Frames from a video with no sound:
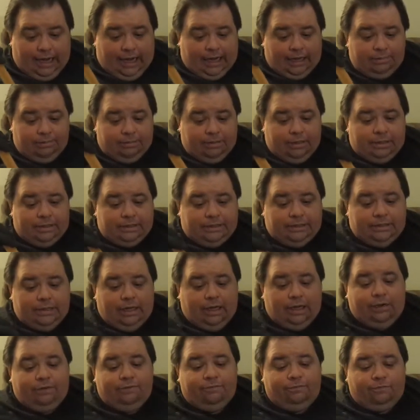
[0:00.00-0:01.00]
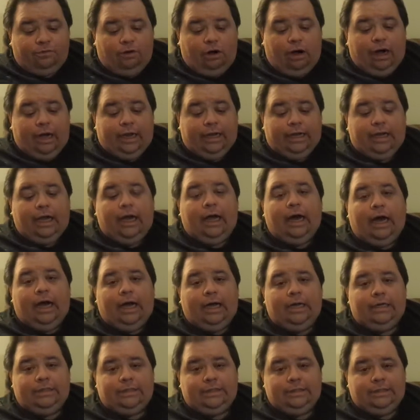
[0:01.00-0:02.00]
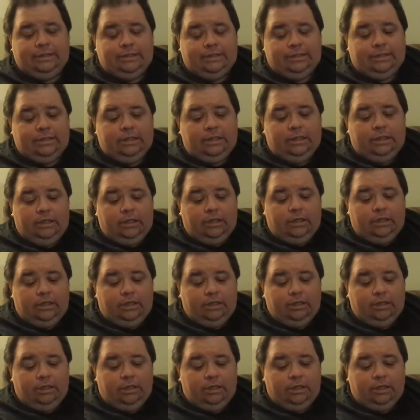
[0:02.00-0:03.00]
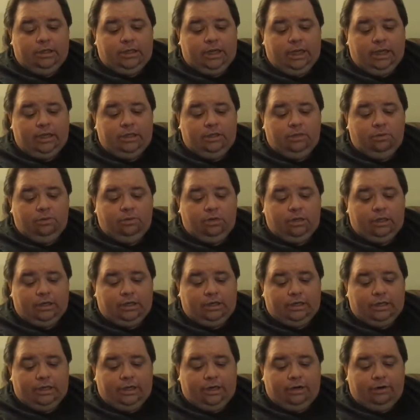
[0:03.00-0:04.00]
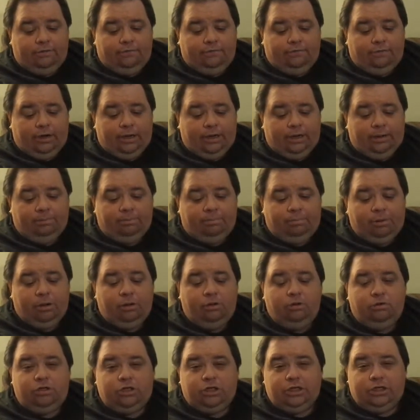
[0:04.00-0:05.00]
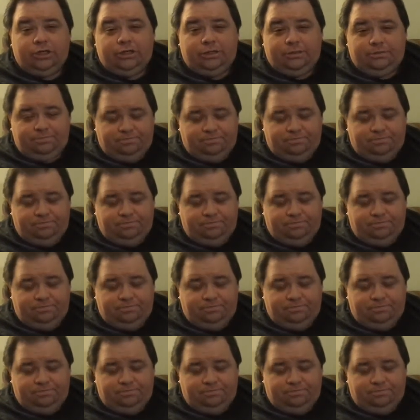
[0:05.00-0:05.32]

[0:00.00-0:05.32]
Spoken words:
but it's not frying hot. You kind of want to clarify and poach it,